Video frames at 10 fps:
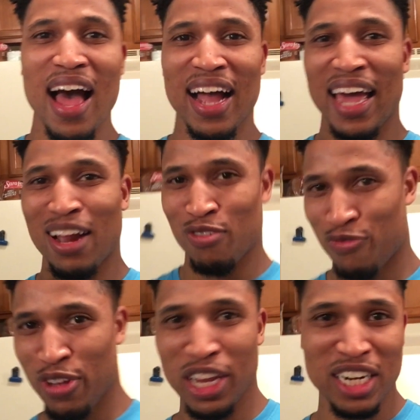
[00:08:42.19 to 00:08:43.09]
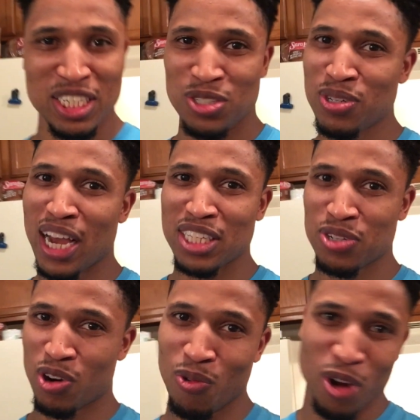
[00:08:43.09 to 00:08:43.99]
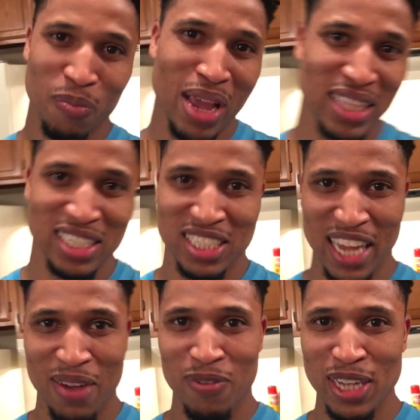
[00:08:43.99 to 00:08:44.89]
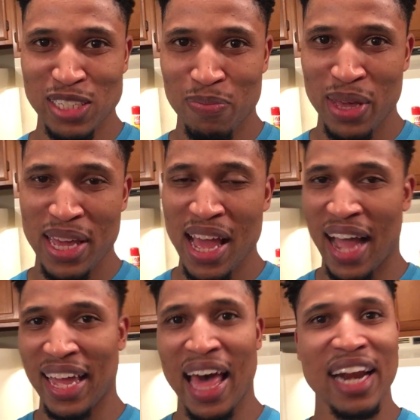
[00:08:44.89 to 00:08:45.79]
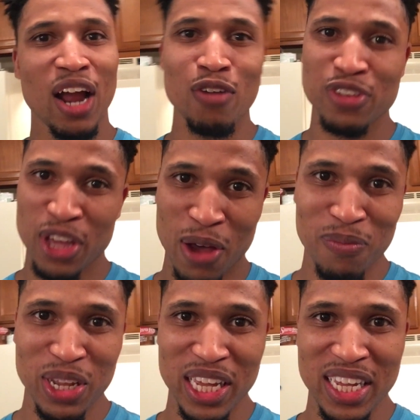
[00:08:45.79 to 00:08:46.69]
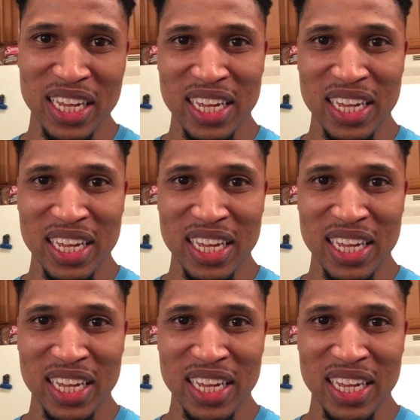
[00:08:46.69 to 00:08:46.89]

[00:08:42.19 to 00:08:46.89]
I got a feeling that you guys are gonna wanna make the same recipe. I got it off Yumly.